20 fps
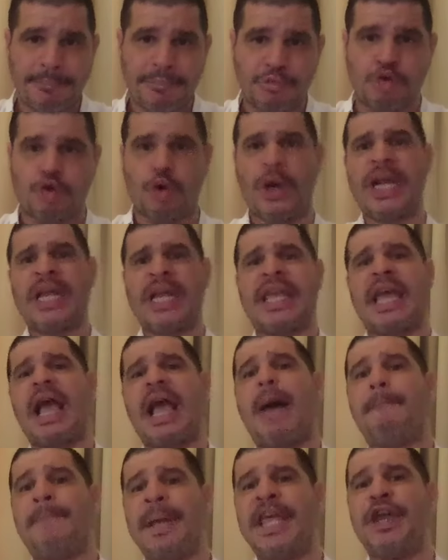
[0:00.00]
drinking
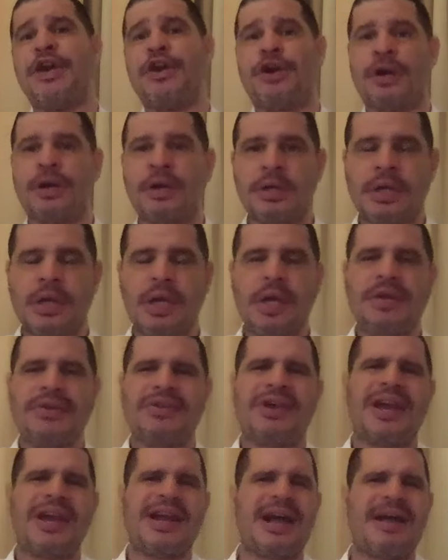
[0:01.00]
a beer,
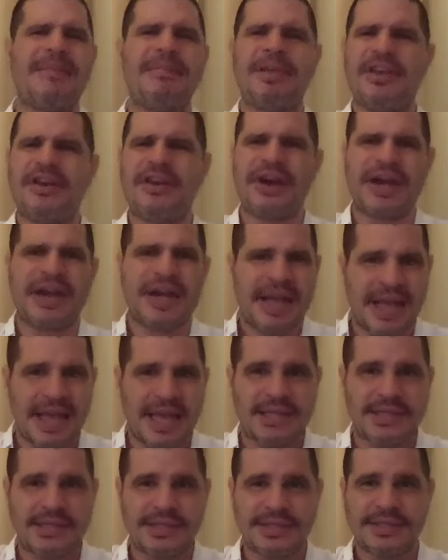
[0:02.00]
you're going to come here and
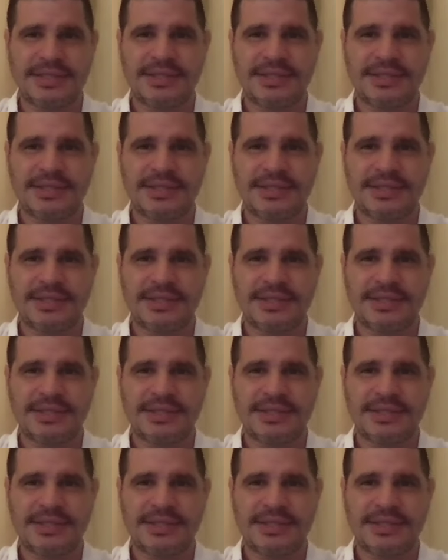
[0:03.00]
hate?